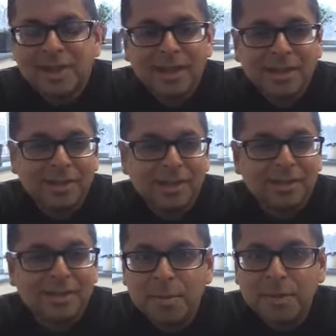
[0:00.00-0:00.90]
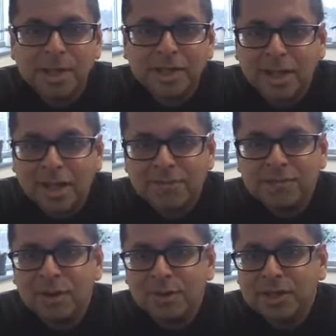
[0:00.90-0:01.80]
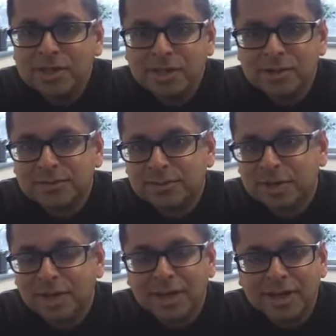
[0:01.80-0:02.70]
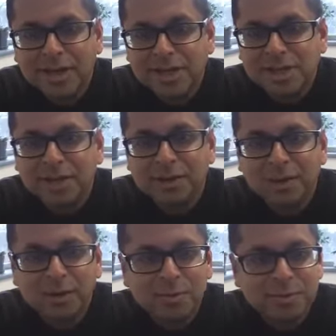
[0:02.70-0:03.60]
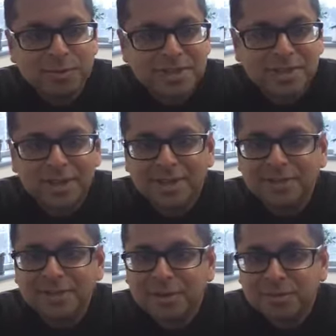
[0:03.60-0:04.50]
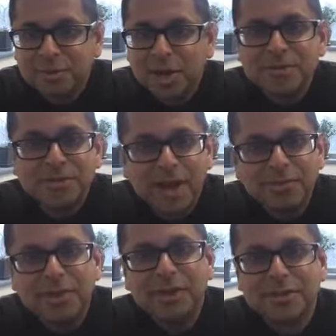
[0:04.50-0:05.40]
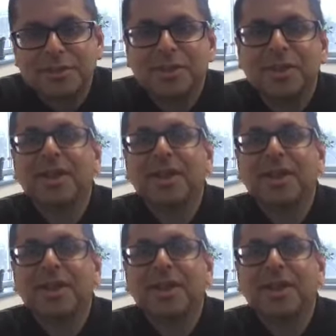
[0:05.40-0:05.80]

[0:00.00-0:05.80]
and uh, Dominic and I have known each other for oh, gosh, I don't know, almost uh, probably five years.